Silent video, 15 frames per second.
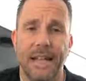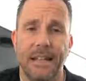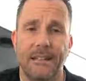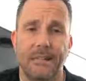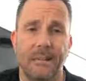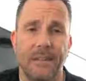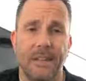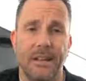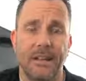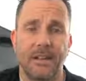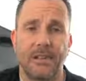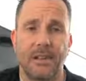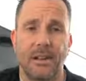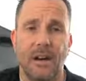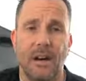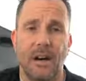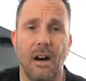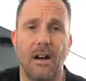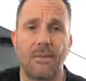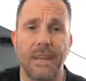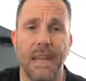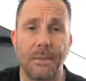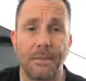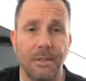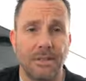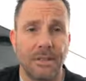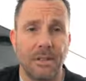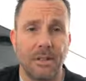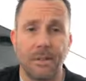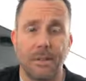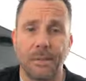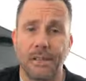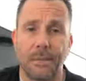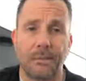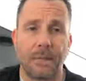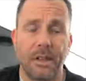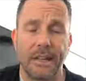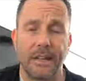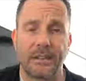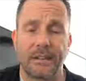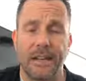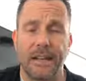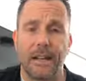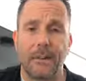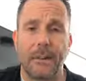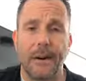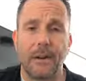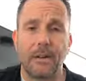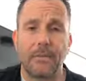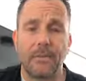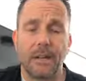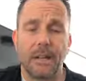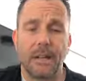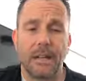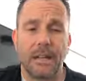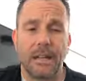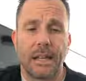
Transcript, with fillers: I got some things uh, off campus to do, which I'm really excited about,